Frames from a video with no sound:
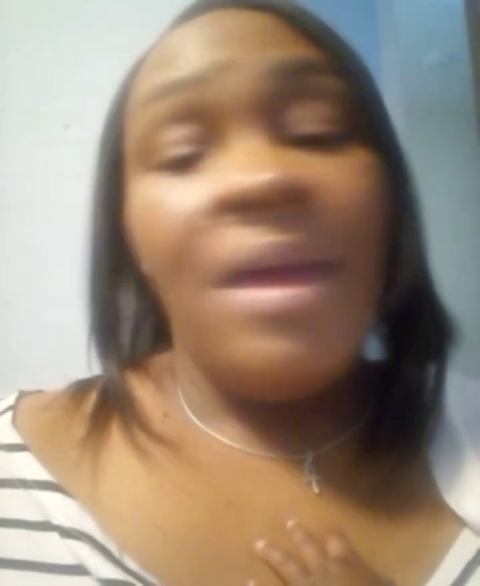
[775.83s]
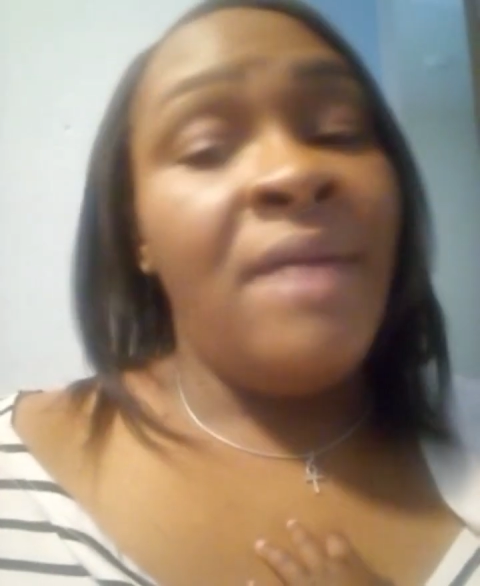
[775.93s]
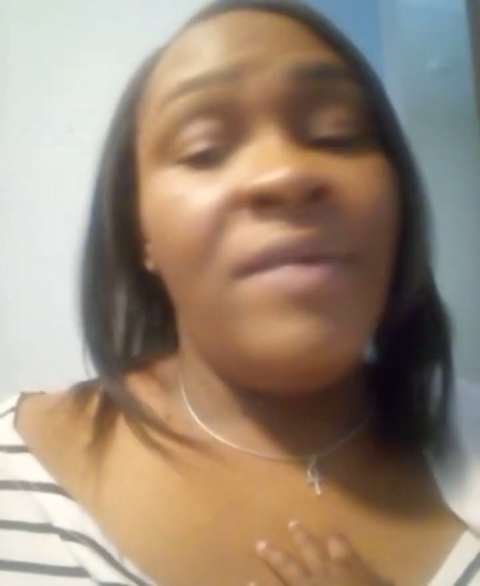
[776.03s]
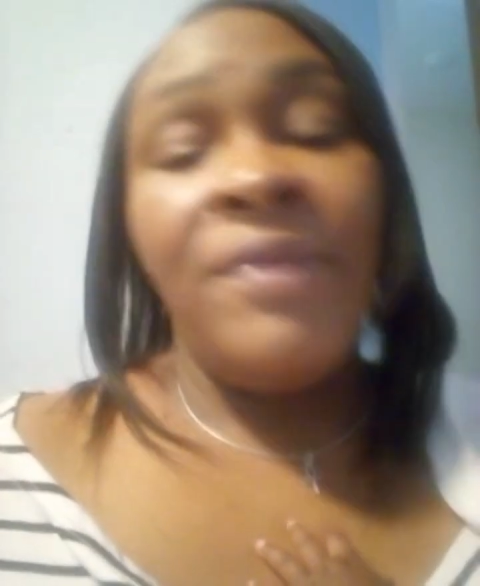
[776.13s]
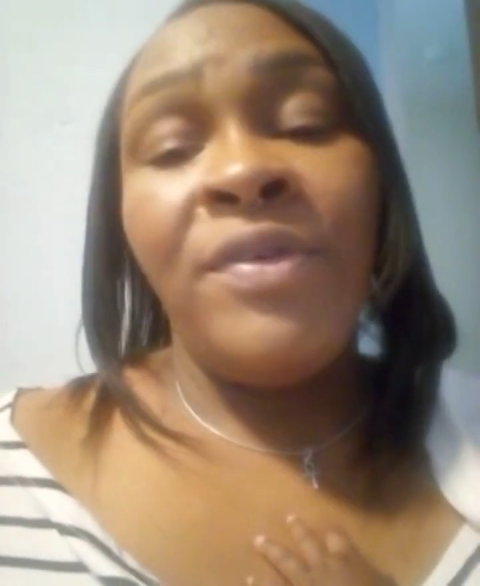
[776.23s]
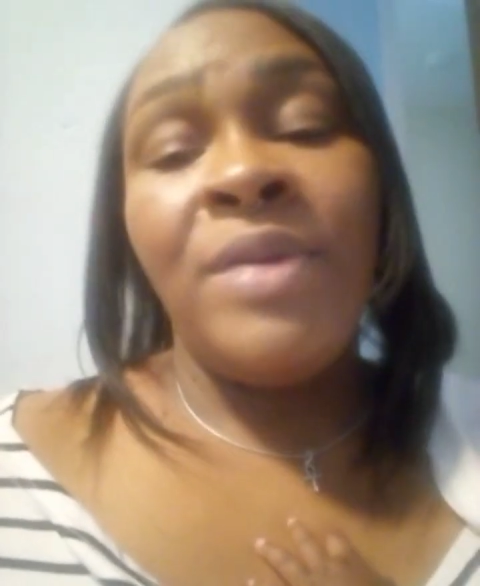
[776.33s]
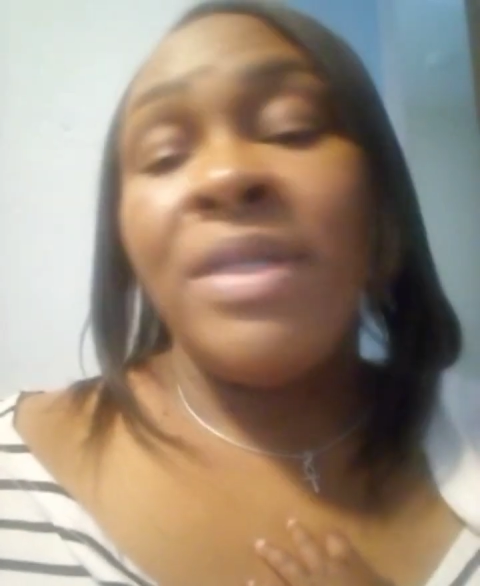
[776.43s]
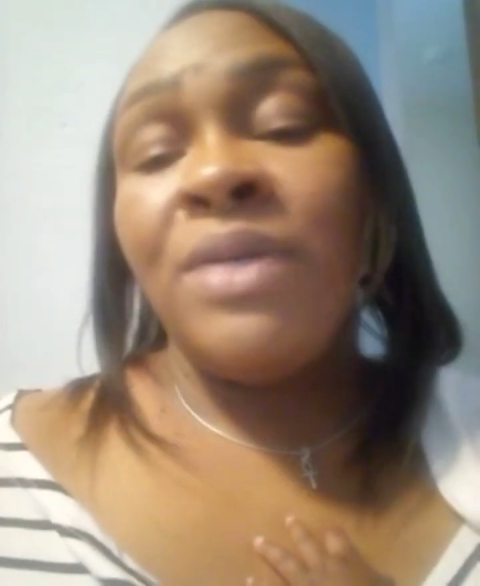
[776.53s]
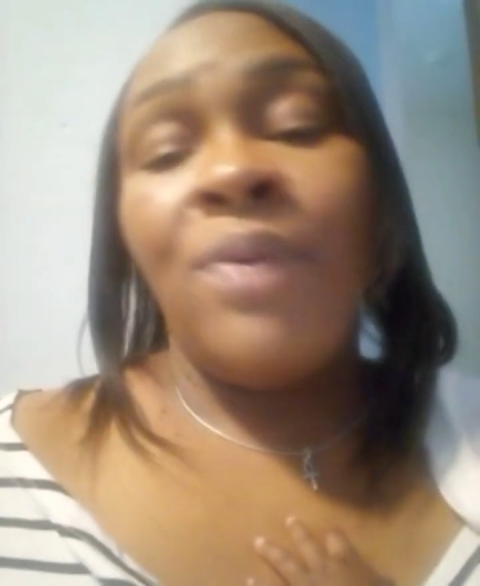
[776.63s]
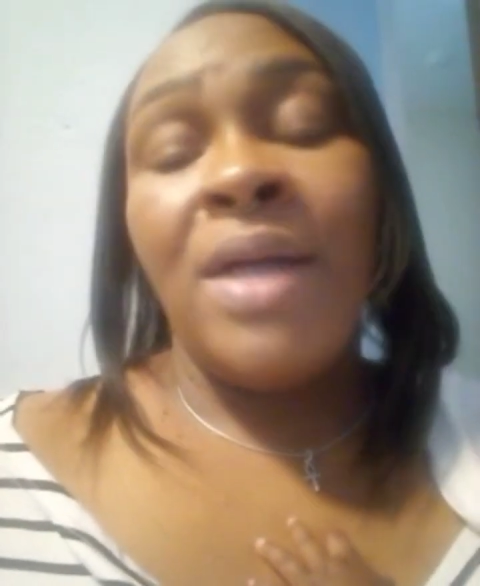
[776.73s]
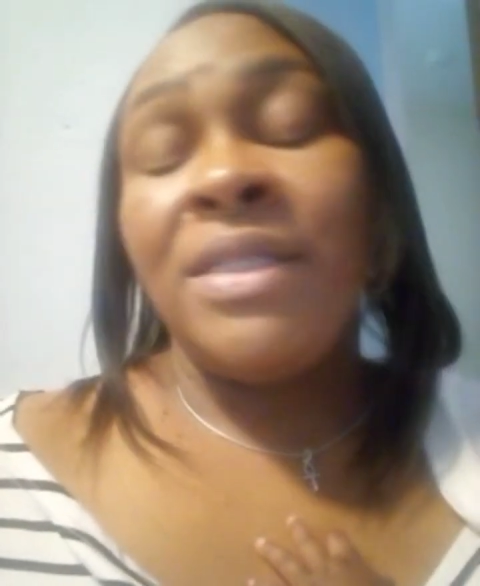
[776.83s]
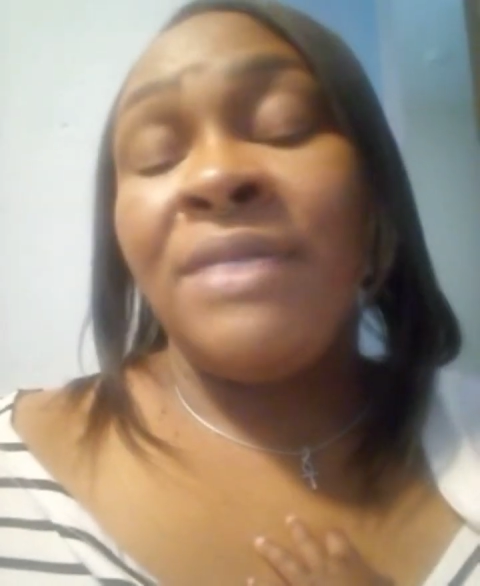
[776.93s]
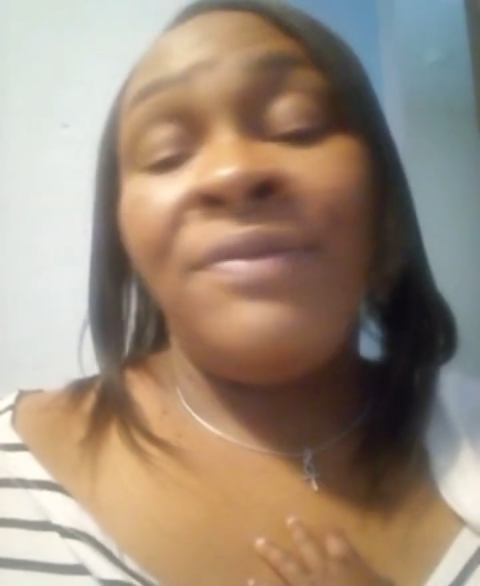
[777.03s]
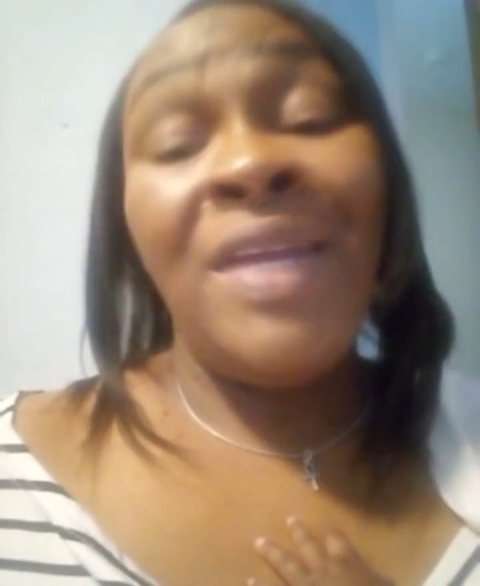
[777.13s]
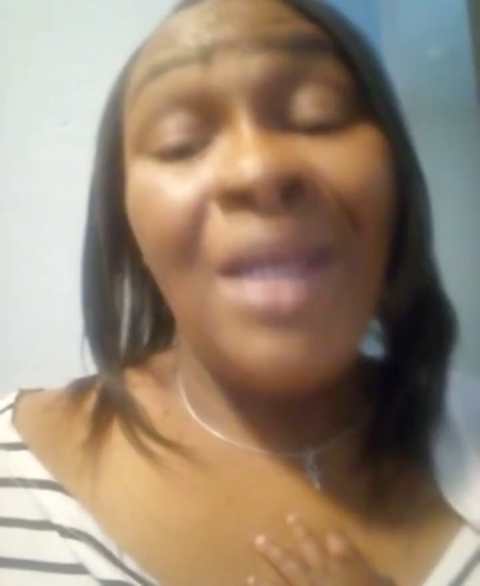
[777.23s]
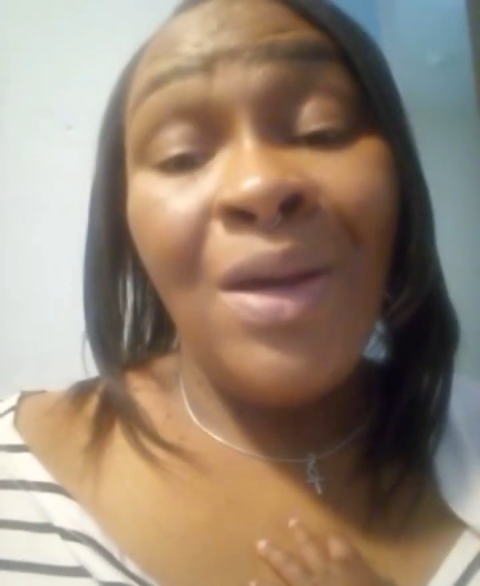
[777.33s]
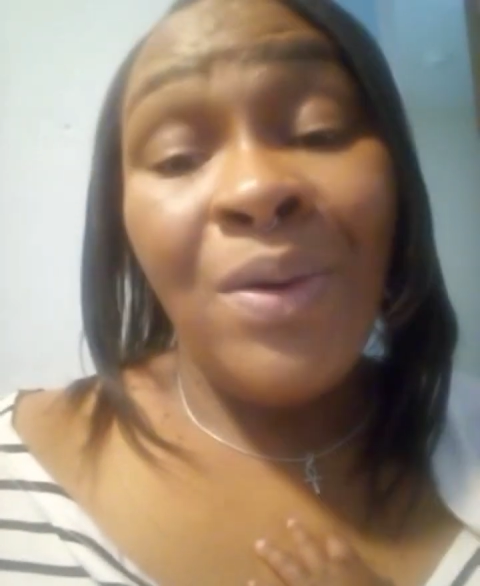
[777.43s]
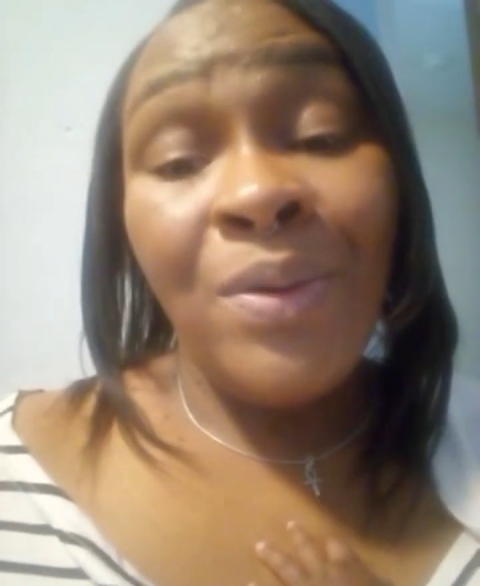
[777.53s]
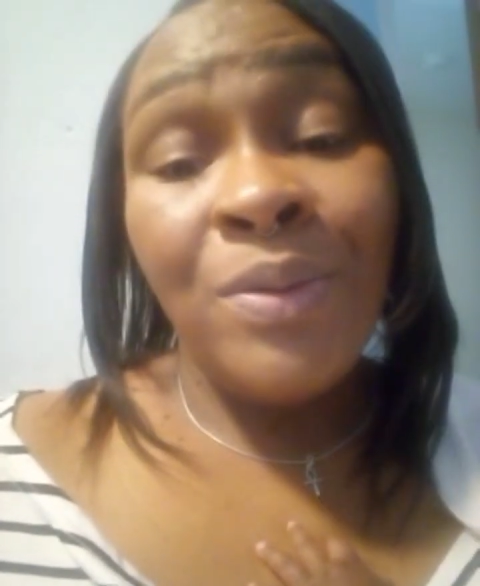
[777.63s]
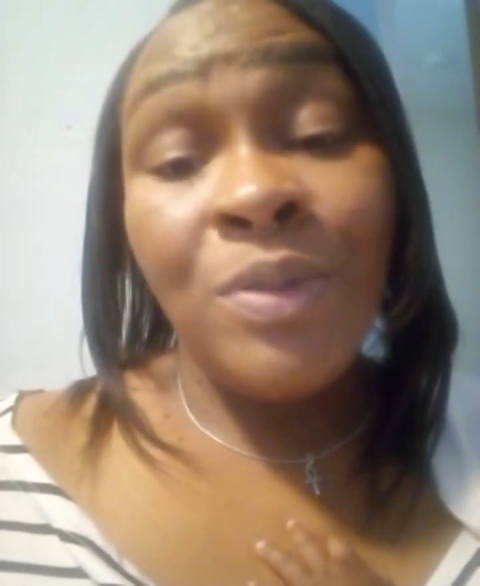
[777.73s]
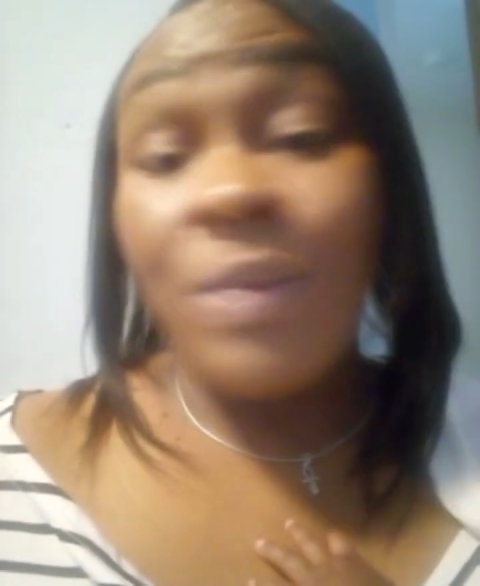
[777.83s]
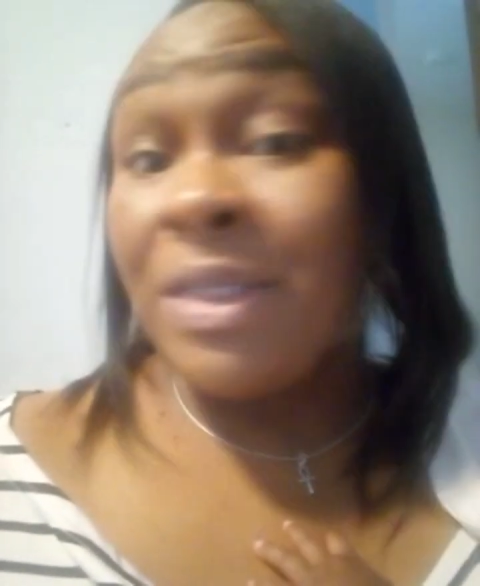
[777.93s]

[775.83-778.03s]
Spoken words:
Even if you doesn't watch the videos,